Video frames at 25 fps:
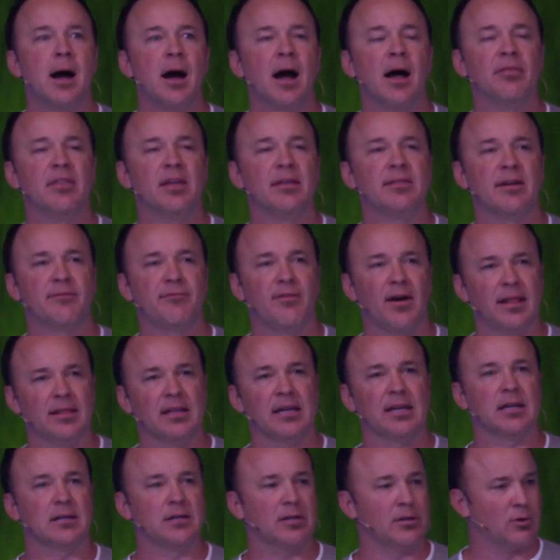And then they finally
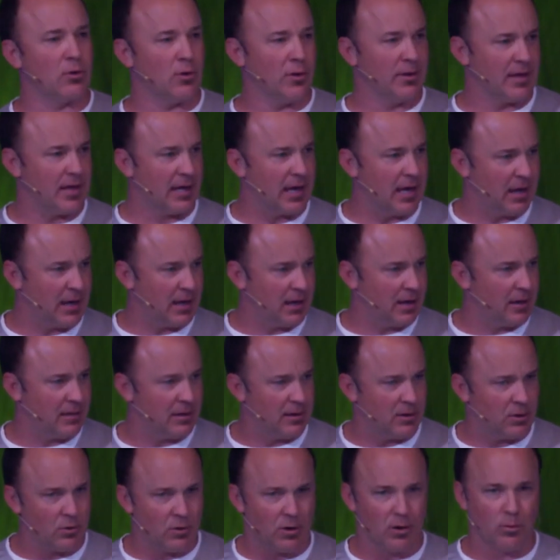get to the door, and they can't even get in
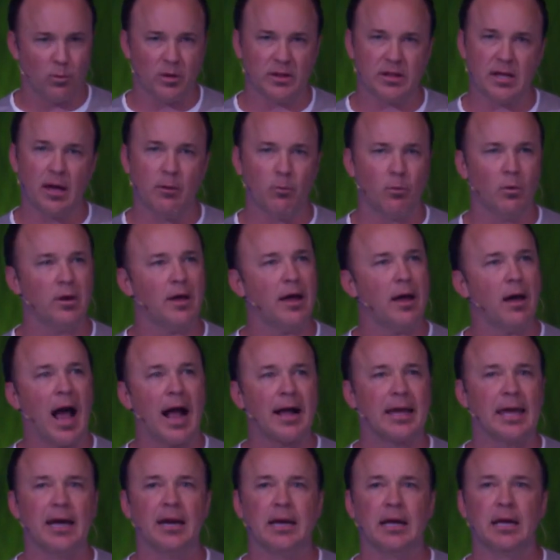the door. I
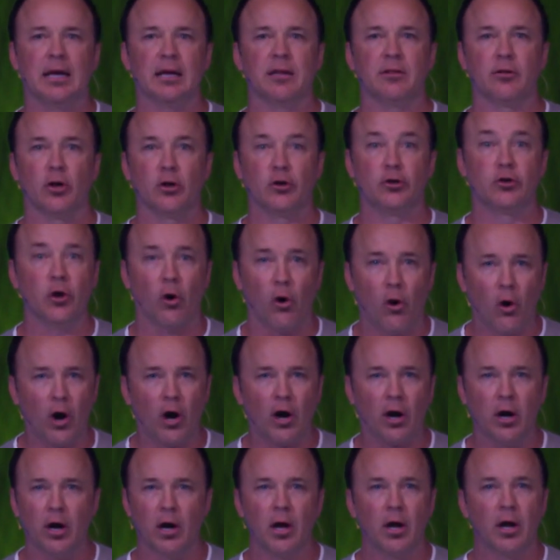can't even get in the
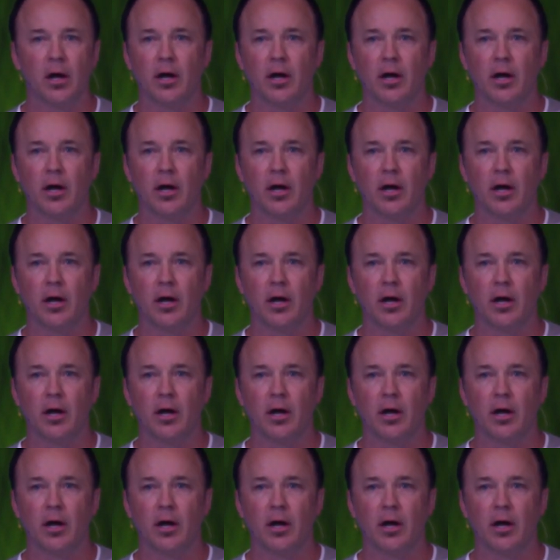door?